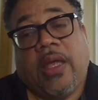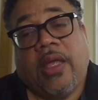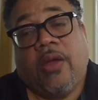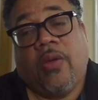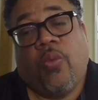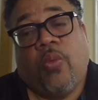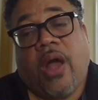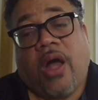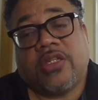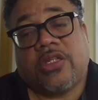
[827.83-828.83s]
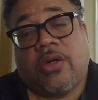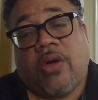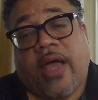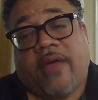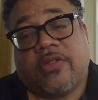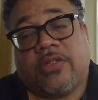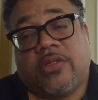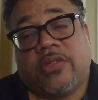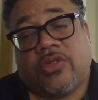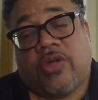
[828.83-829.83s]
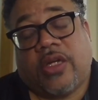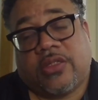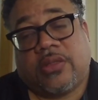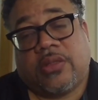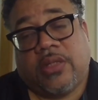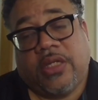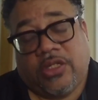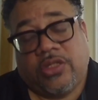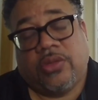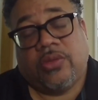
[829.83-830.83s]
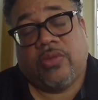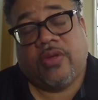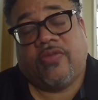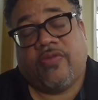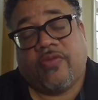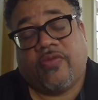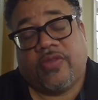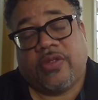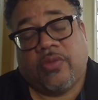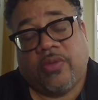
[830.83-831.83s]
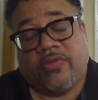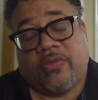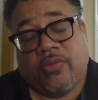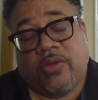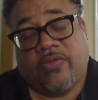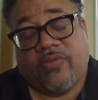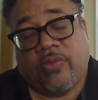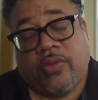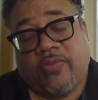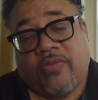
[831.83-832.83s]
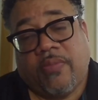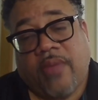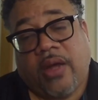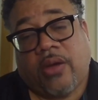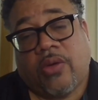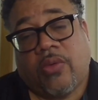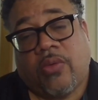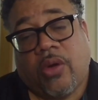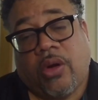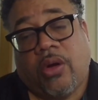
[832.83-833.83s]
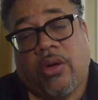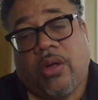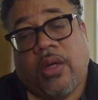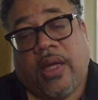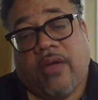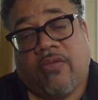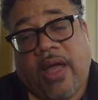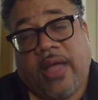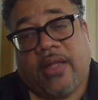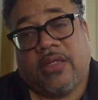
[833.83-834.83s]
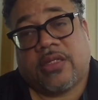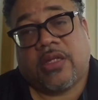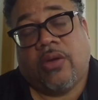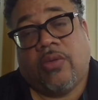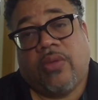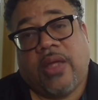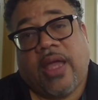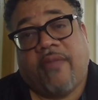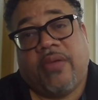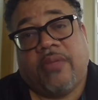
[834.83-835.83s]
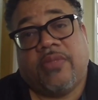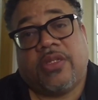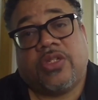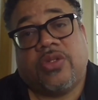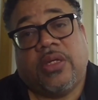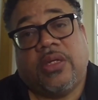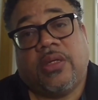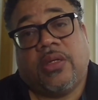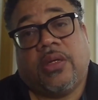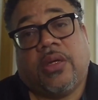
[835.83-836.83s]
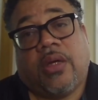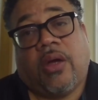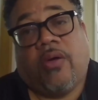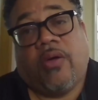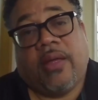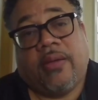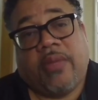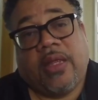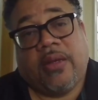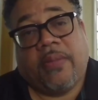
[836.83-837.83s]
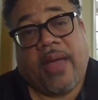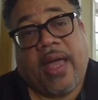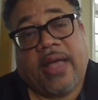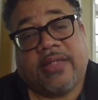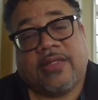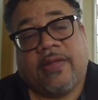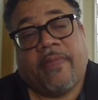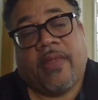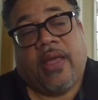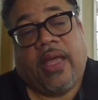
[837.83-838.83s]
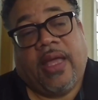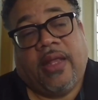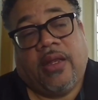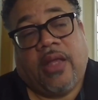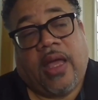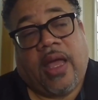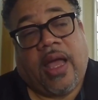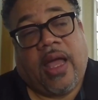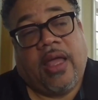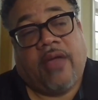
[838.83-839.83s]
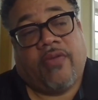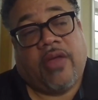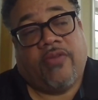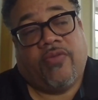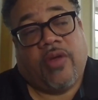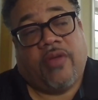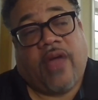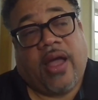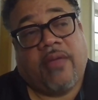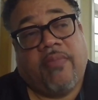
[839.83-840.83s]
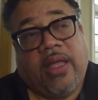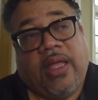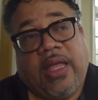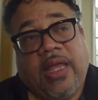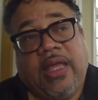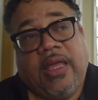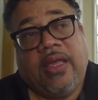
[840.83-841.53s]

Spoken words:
We also have a trust issue with the medical world, and rightly so. We have been mistreated in the past, and if I could make any